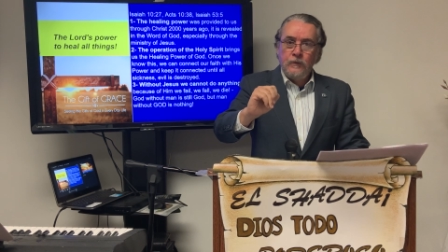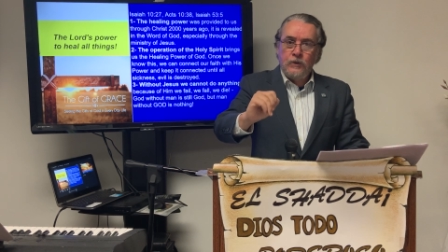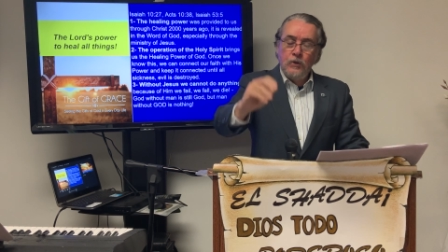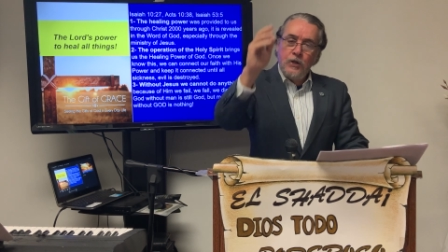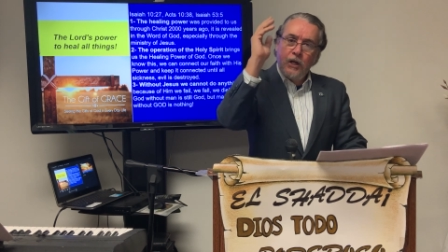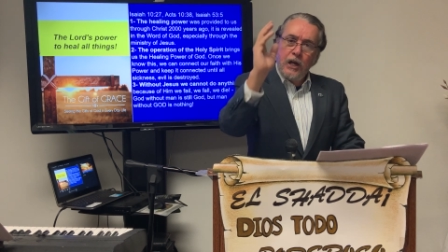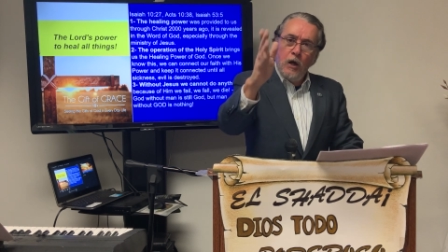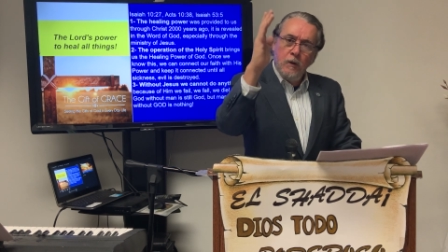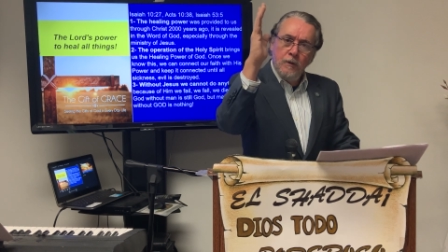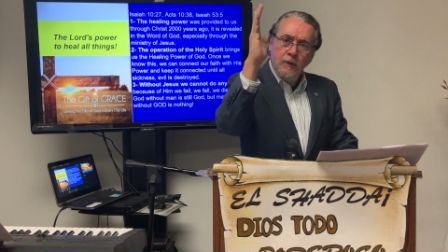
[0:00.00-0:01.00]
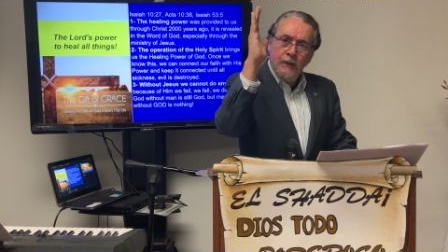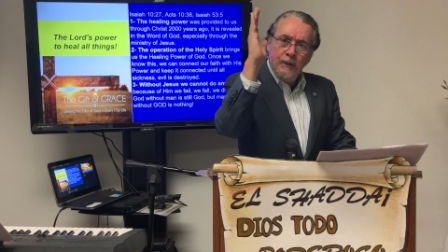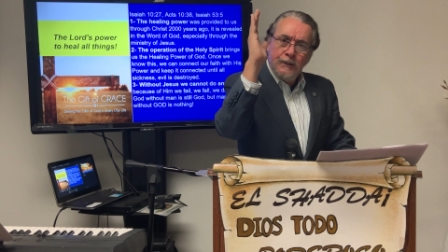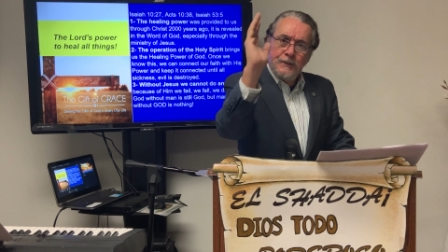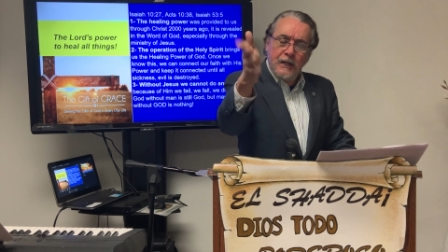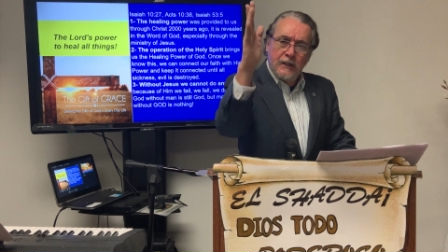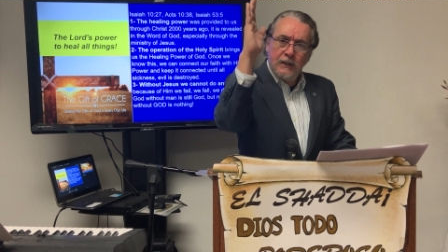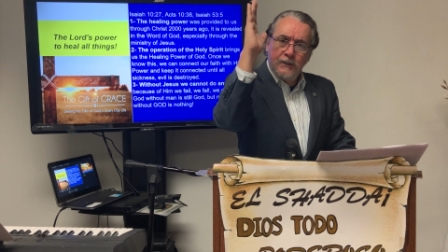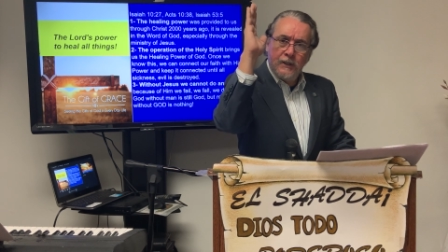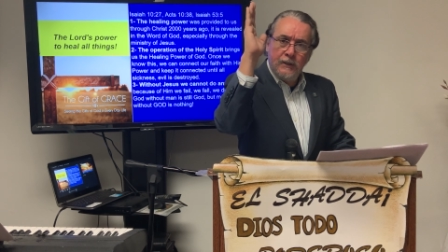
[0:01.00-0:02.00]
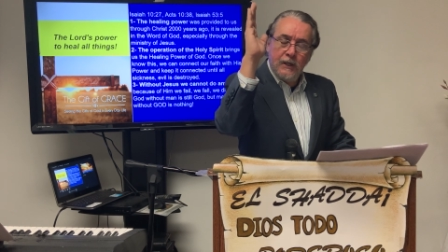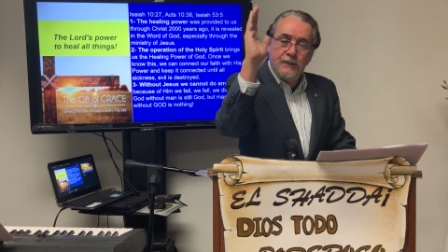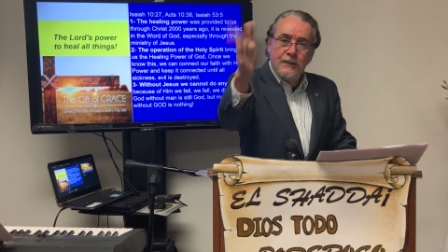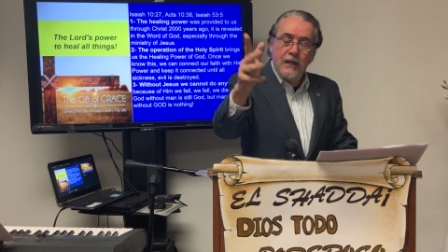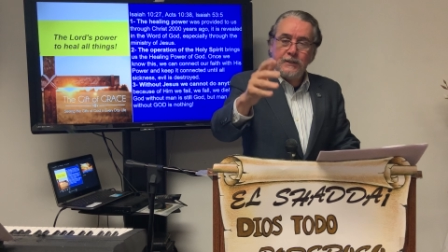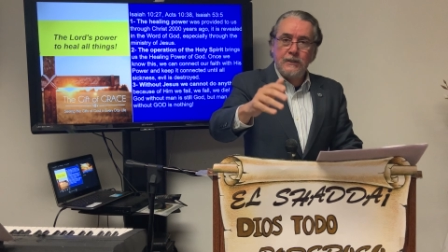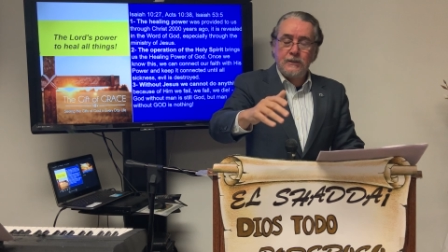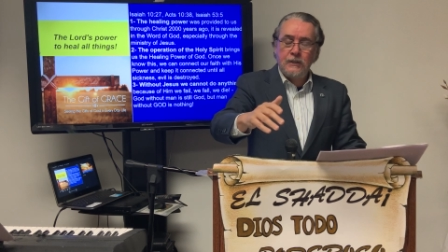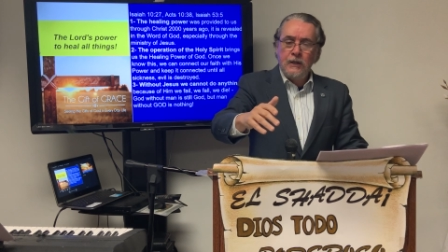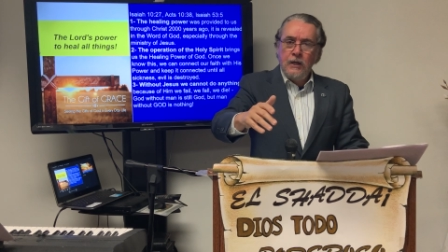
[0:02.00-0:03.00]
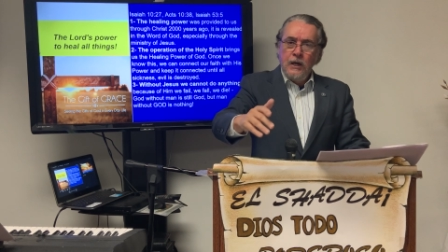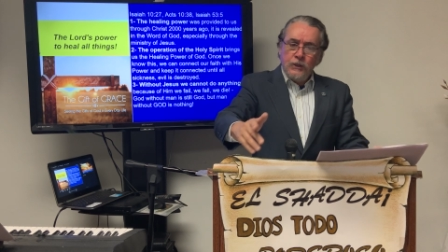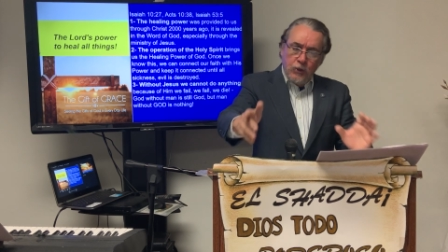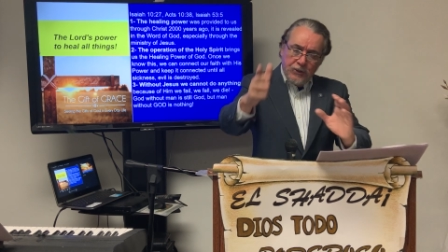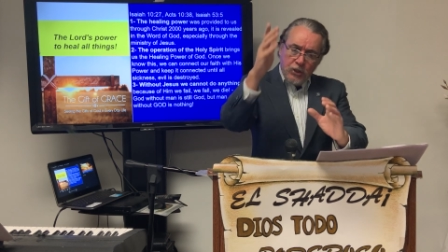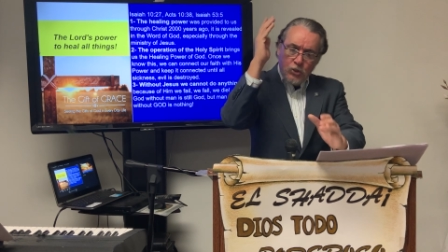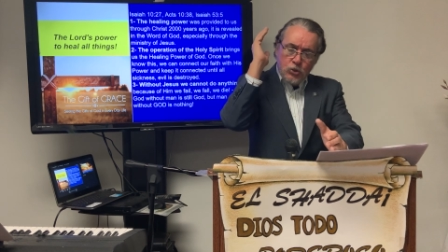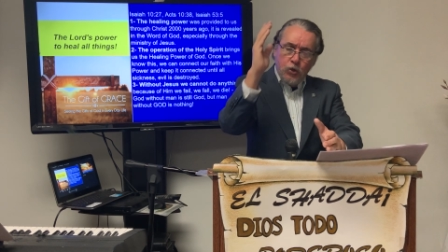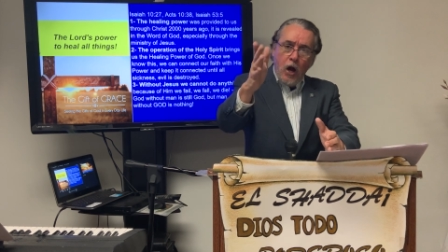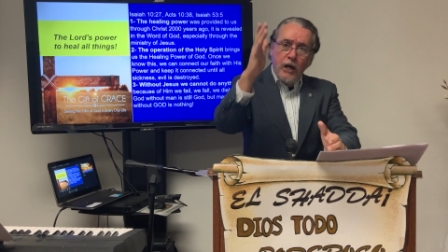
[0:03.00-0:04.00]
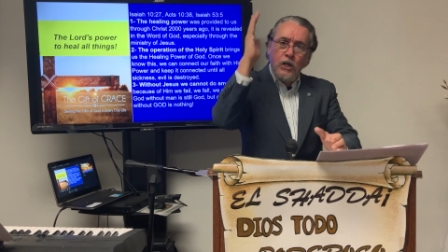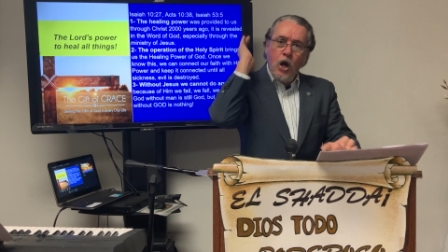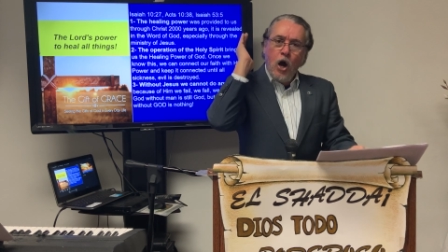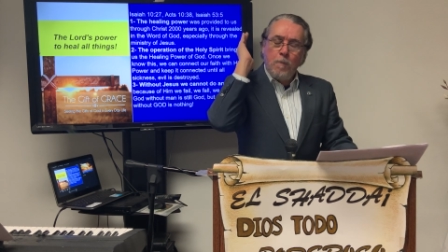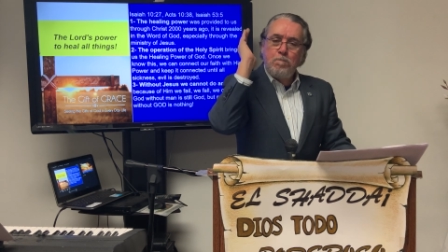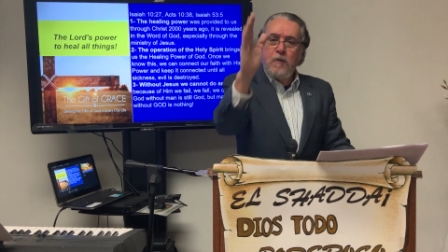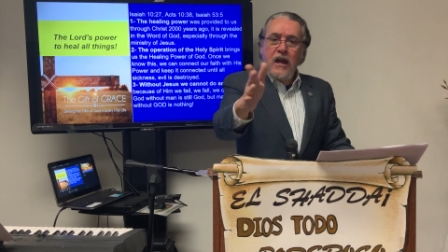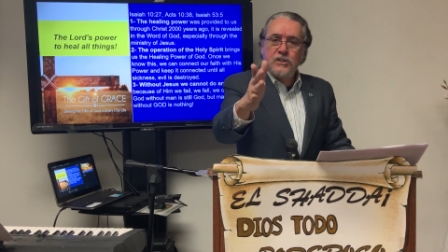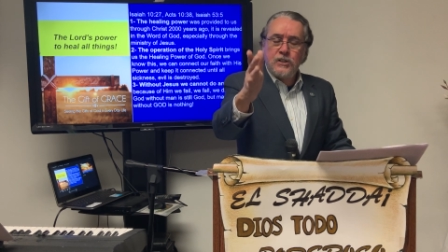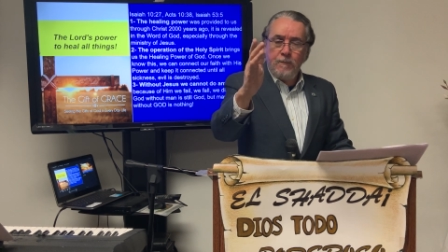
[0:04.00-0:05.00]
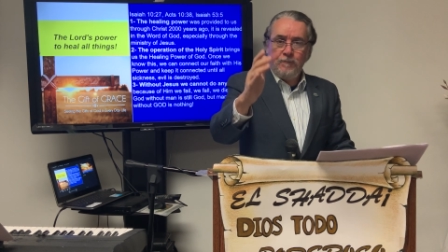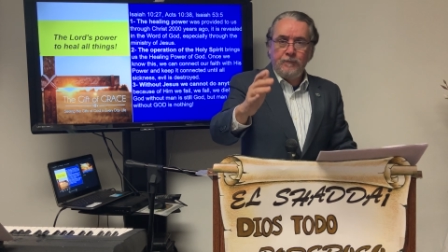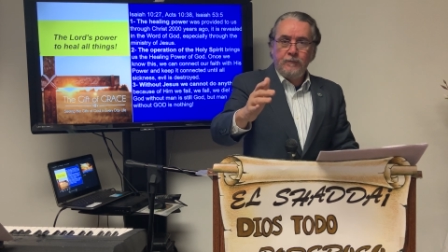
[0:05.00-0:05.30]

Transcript: to heal sickness and diseases, to destroy oppression,